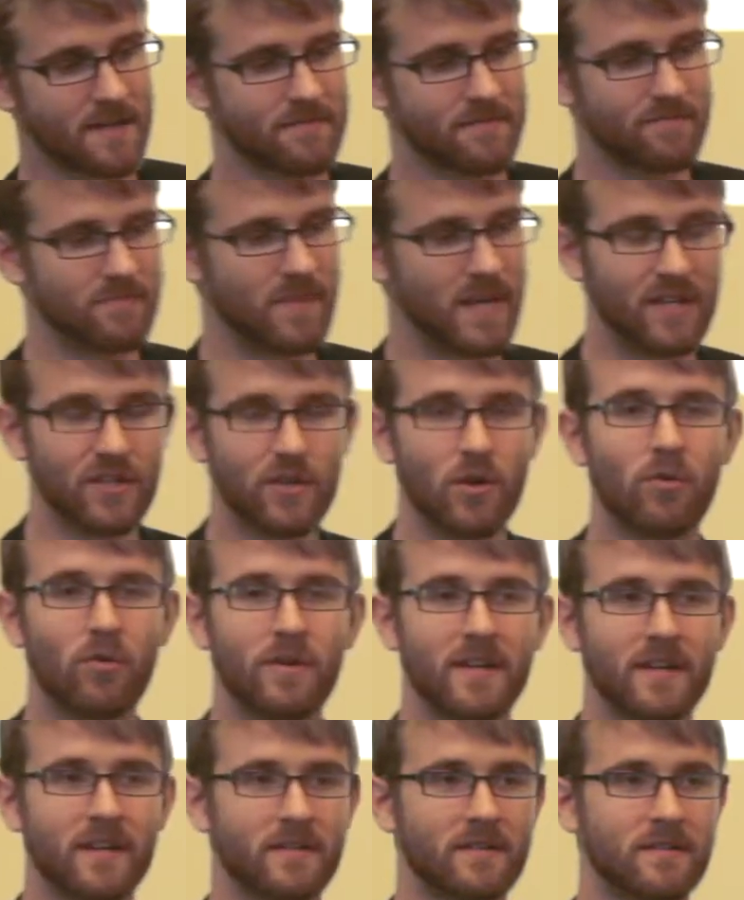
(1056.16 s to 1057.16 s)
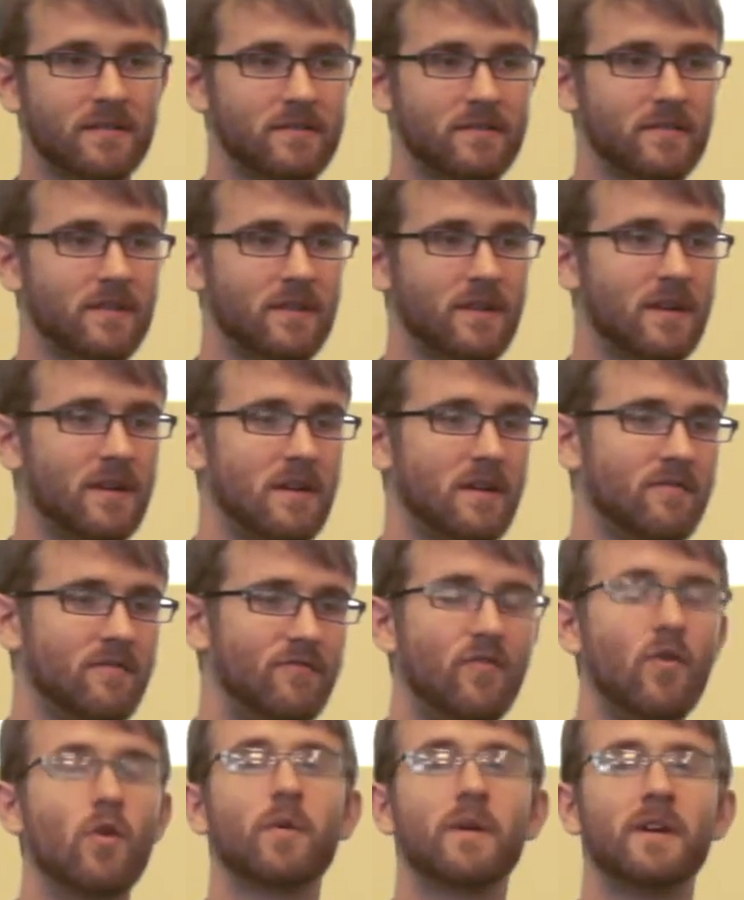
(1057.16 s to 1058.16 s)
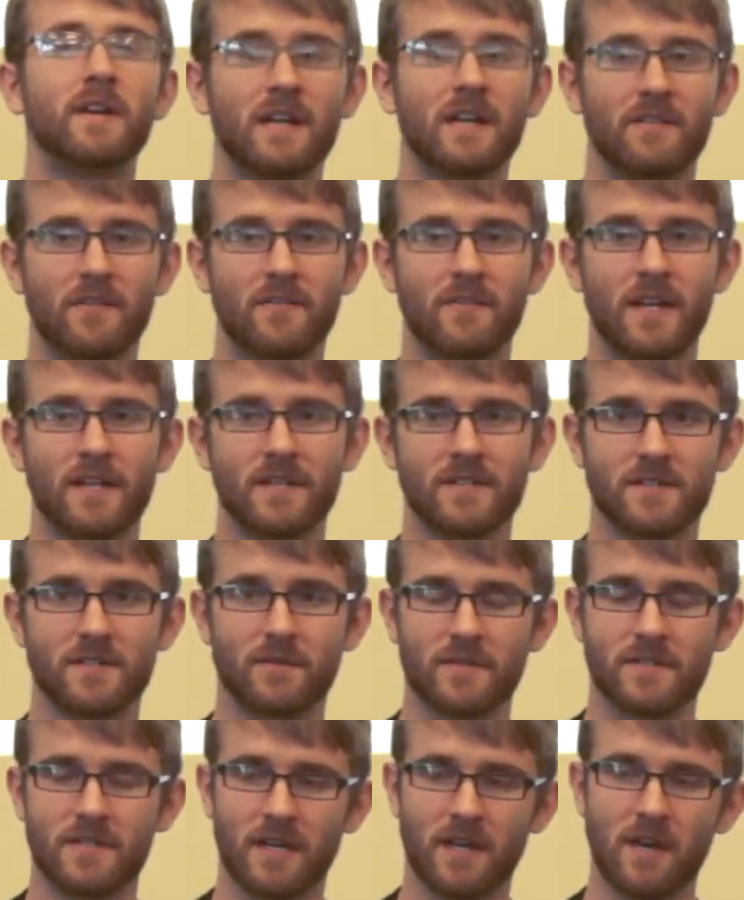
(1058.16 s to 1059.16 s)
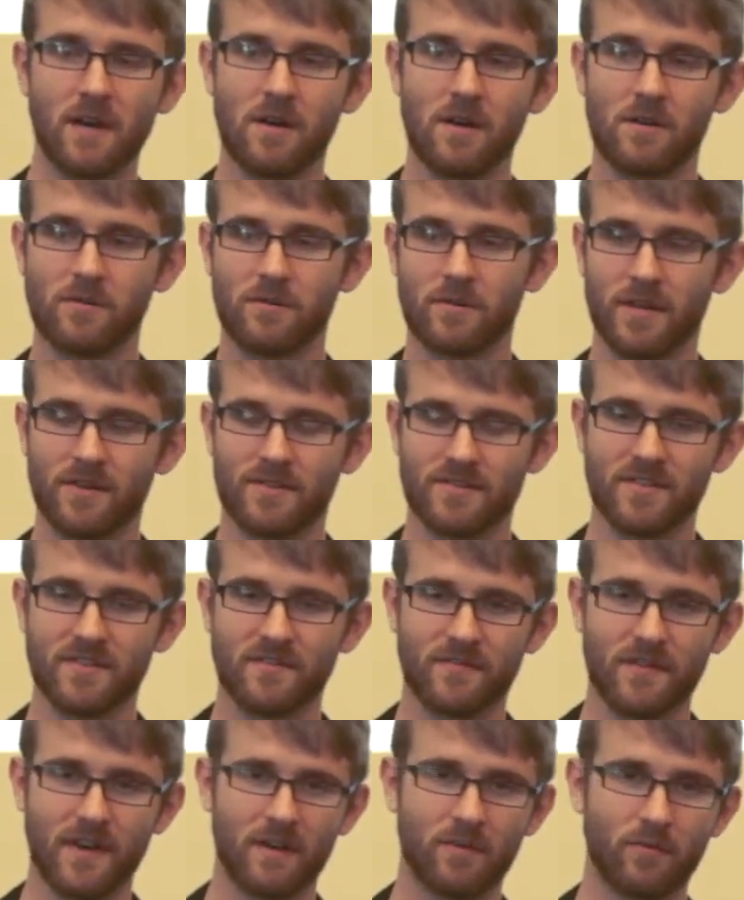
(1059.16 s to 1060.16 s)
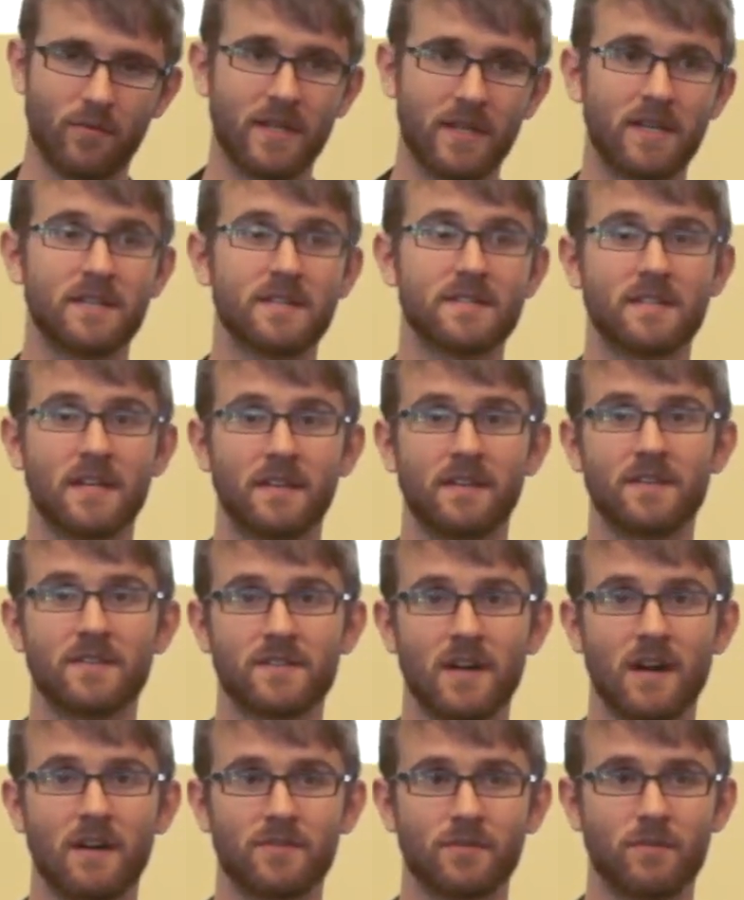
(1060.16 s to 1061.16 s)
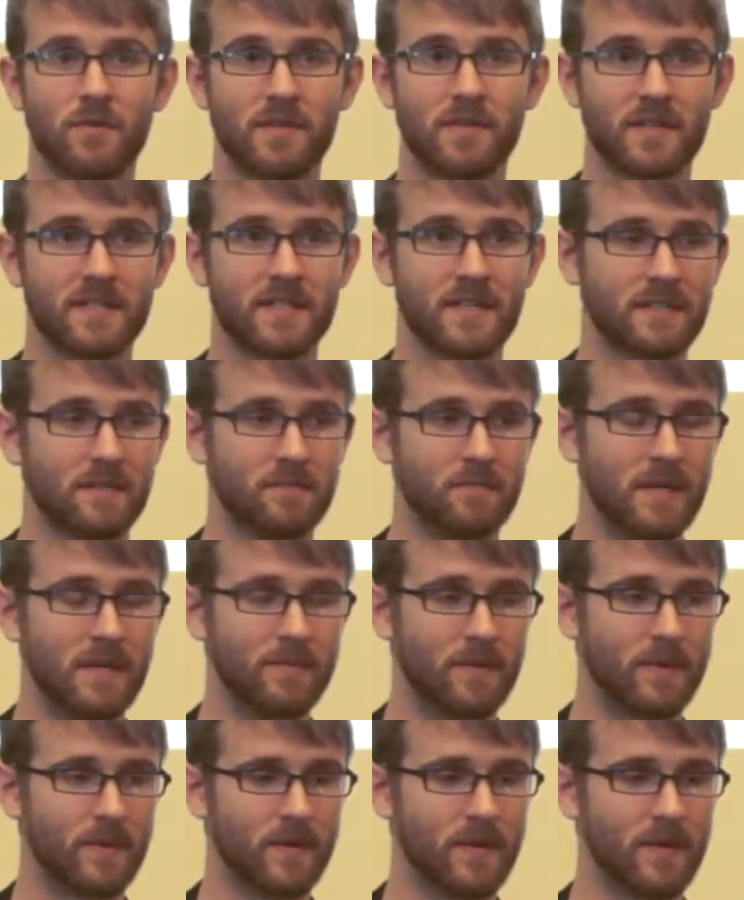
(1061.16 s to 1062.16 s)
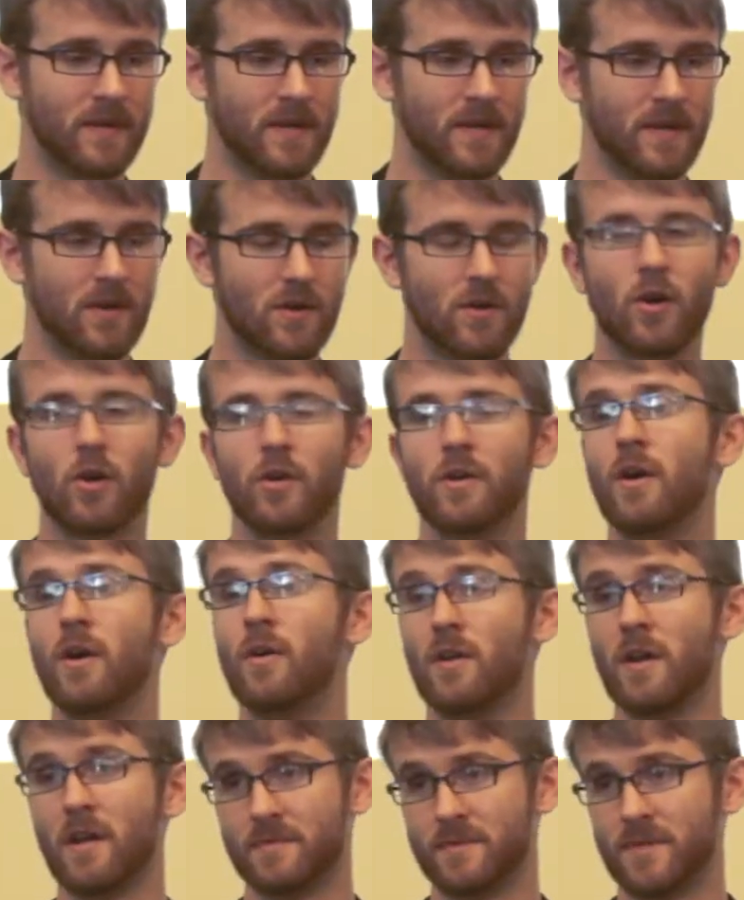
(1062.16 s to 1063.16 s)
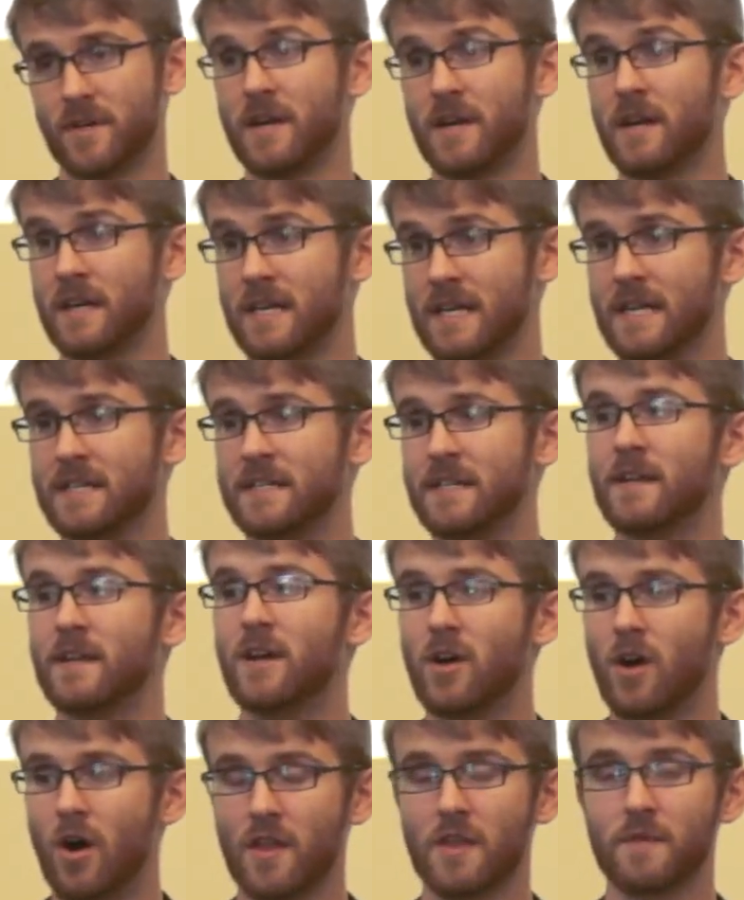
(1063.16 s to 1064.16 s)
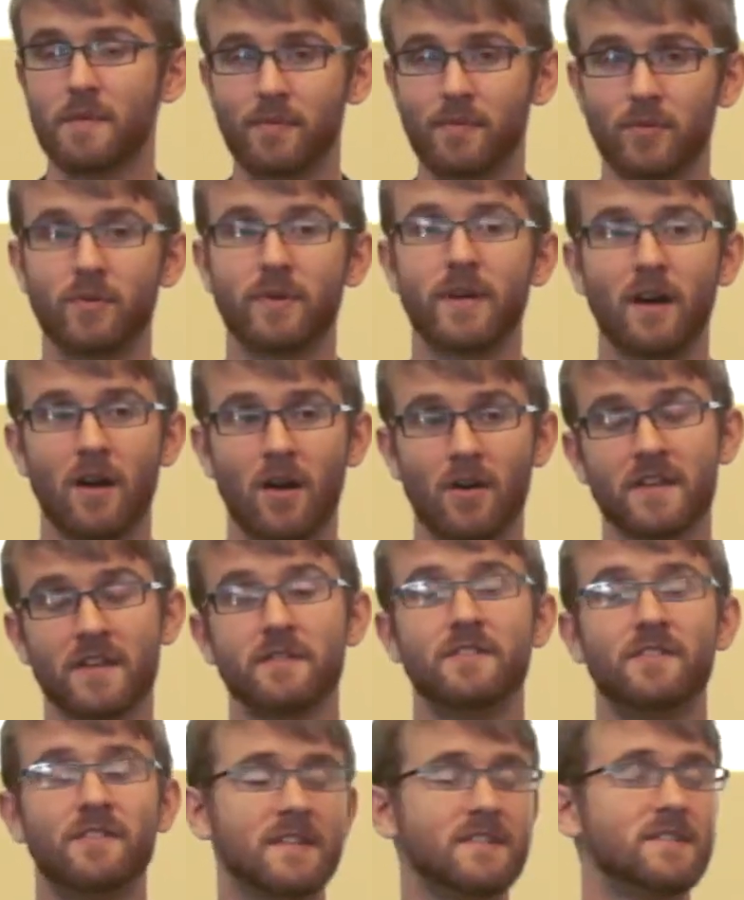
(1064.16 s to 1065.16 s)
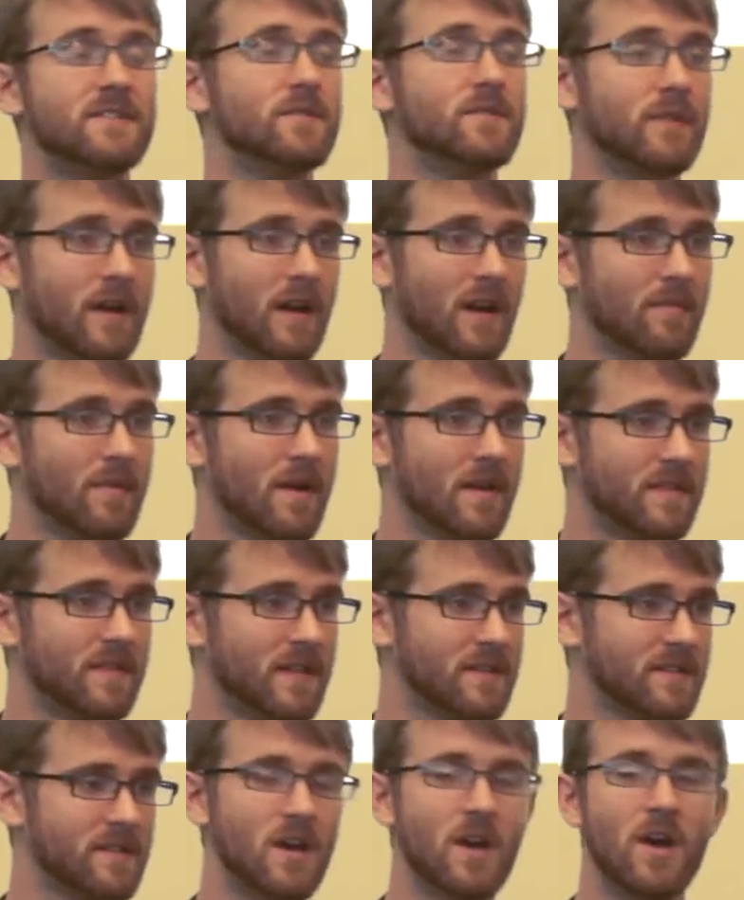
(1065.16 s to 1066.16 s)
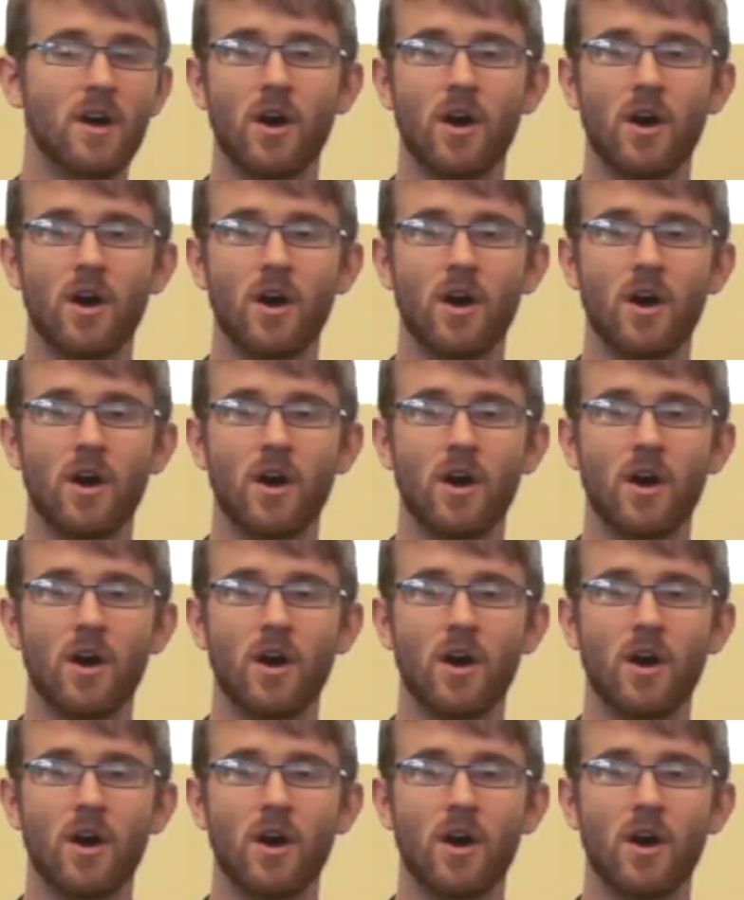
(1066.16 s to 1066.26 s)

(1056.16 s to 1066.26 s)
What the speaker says: ignoring forwarding of events. So it's like, oh, here's an event. We need to send this off to all the connected people, or no, I'm sorry, not connected. All the people who care, all the devices who care about this.